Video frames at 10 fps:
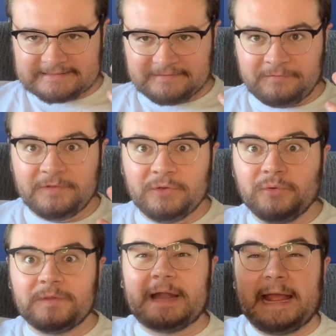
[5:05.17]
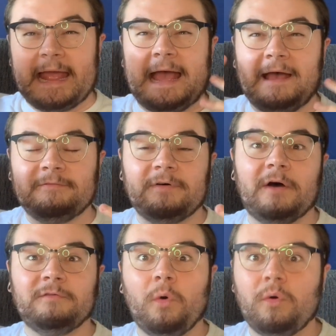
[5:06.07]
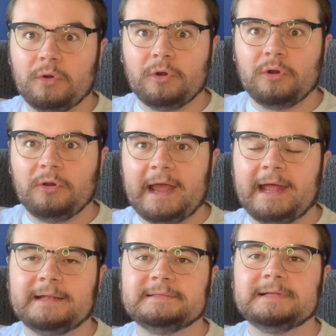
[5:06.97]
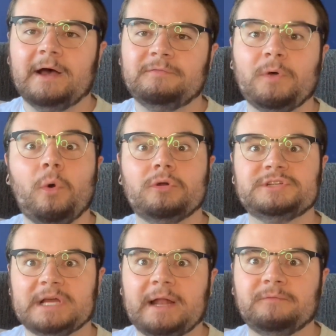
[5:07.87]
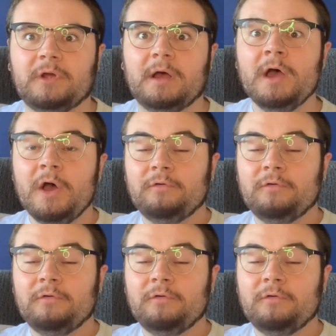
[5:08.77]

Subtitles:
view that I have of horror and of the horror genre.